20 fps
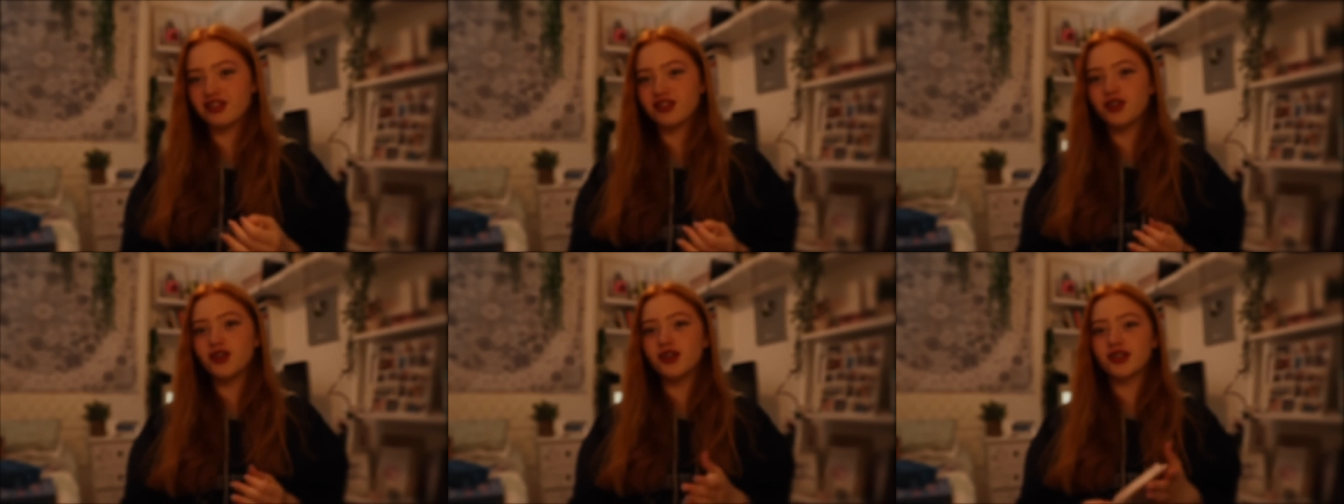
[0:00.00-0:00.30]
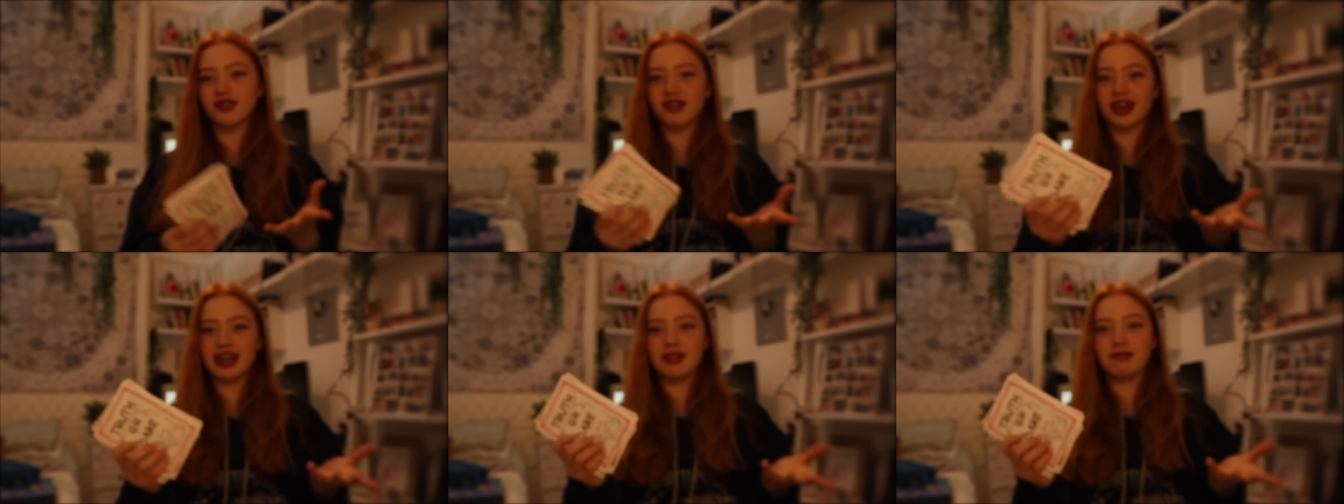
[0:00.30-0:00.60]

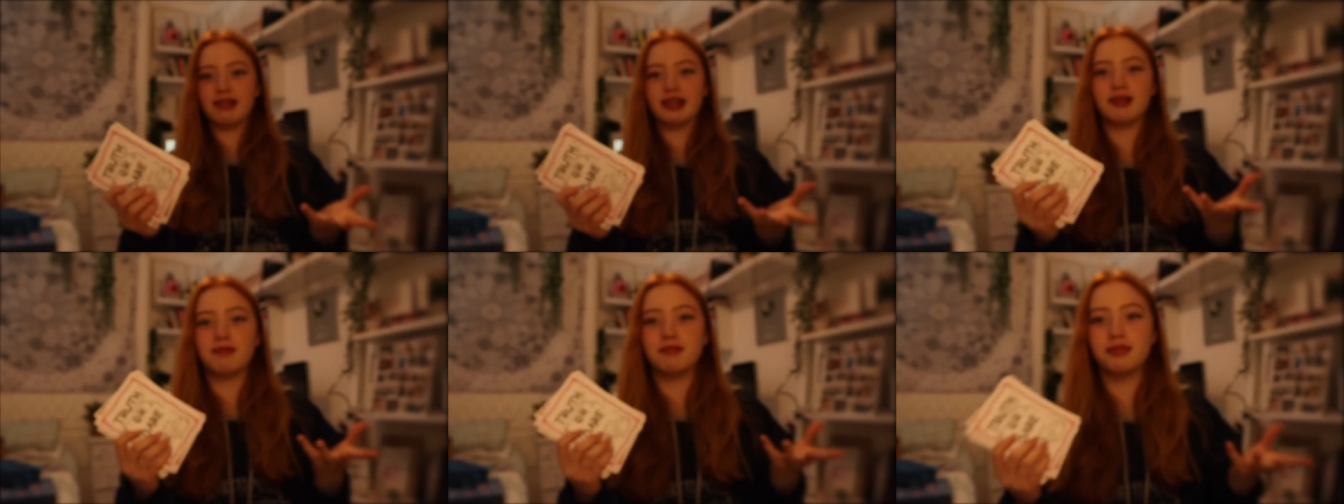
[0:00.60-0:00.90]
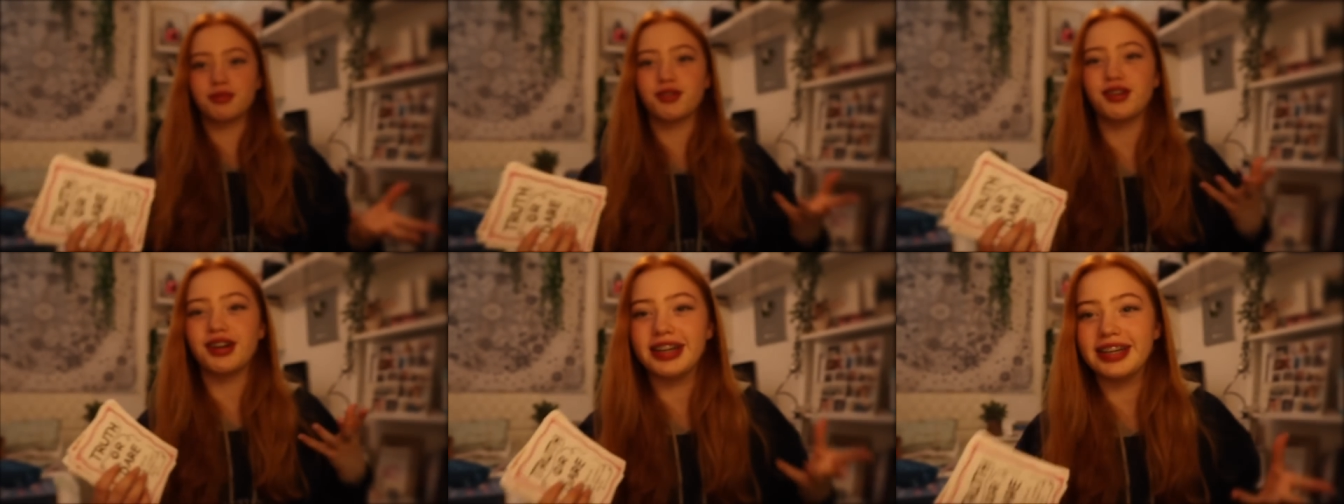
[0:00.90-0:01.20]
course Rayleigh made them
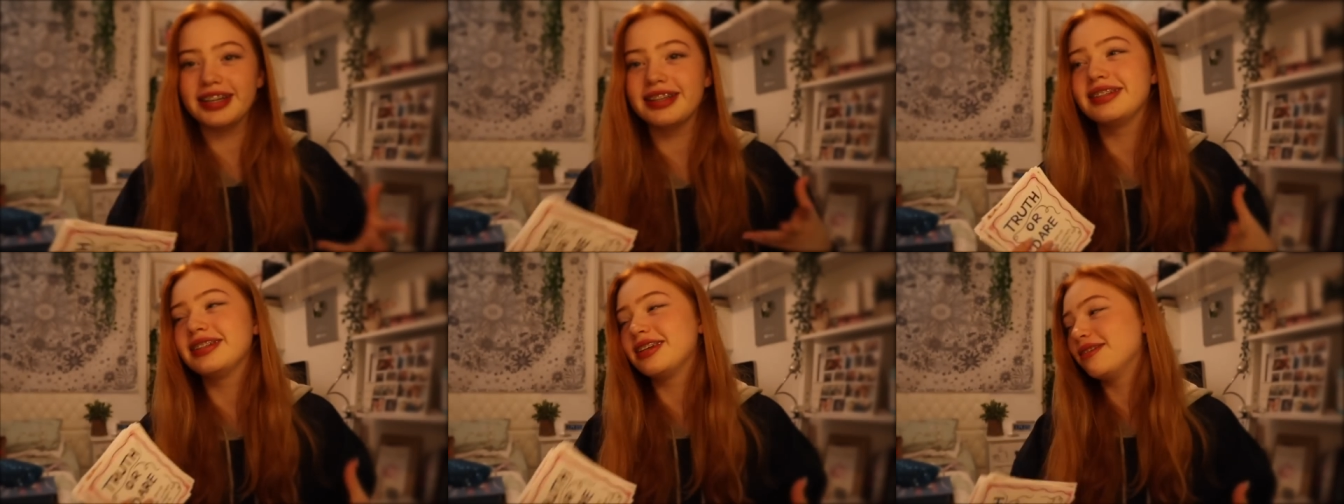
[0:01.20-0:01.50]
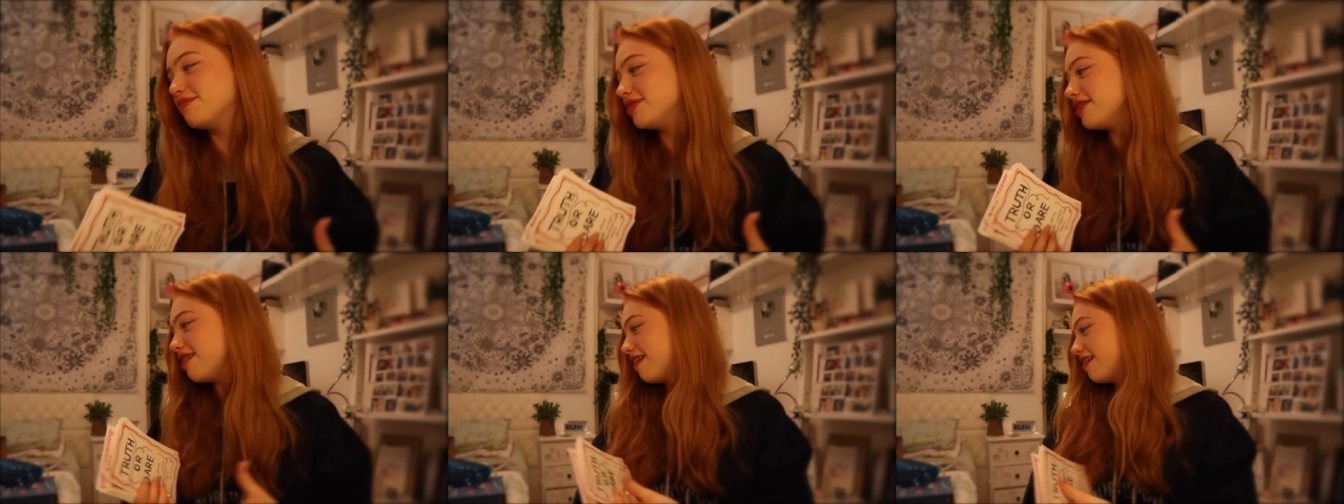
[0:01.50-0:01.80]
pretty at the
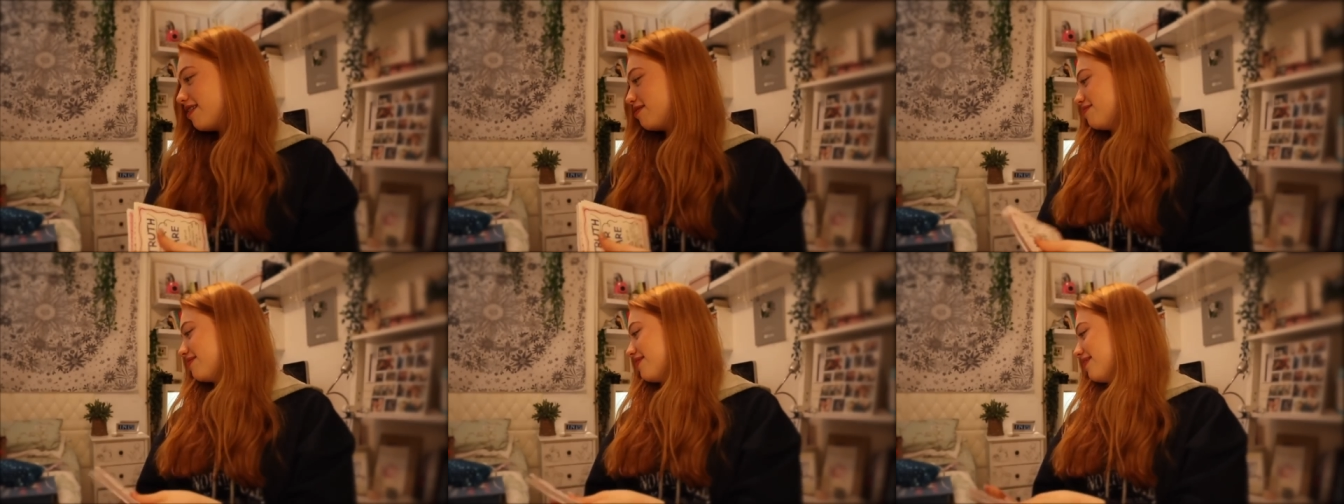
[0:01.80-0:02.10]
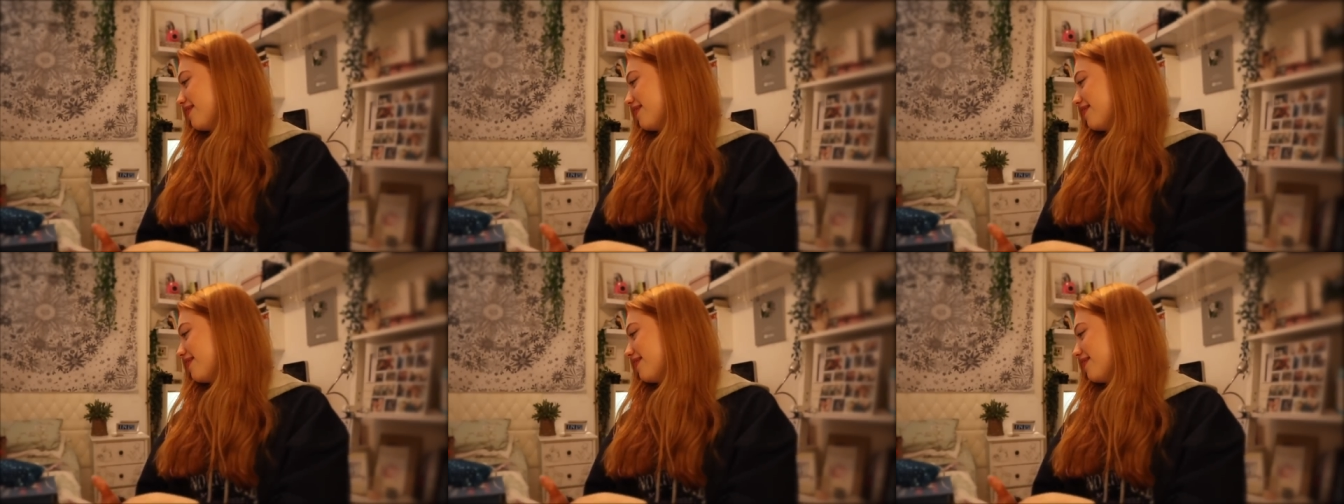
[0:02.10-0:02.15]
same time.